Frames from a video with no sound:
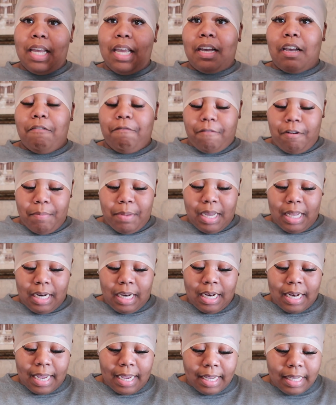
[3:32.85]
confirming any
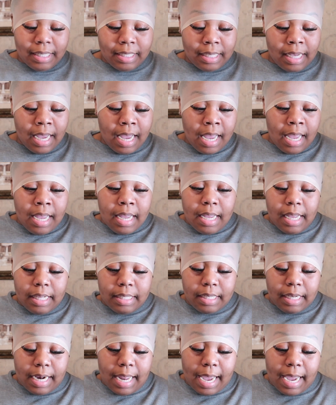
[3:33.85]
dates
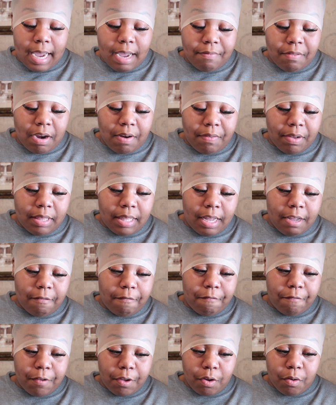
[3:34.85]
until I have everything
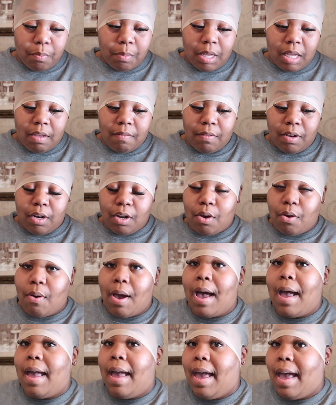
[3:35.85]
filmed, even though
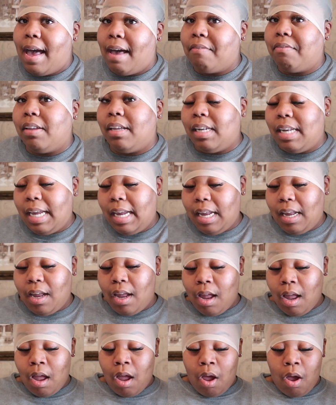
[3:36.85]
I have a date
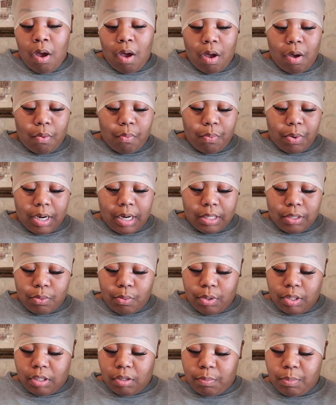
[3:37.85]
on when it's
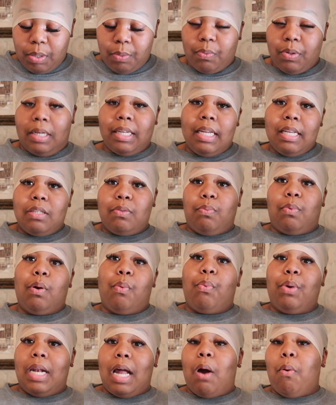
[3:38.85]
going to be released. Well,
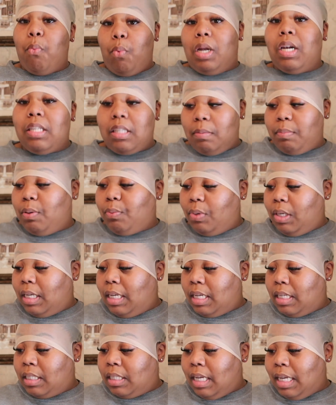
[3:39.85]
when I want it to be
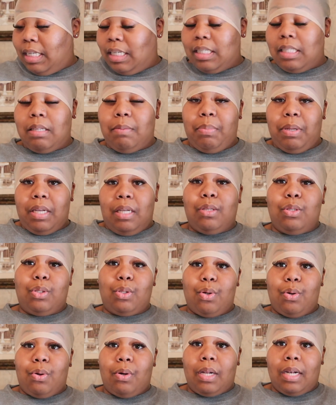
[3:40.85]
released, it just depends
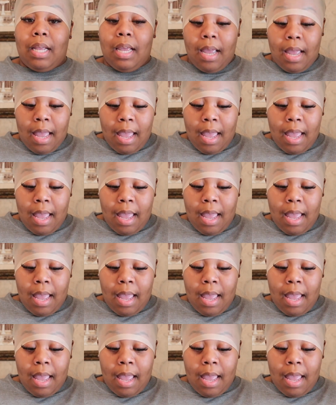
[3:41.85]
on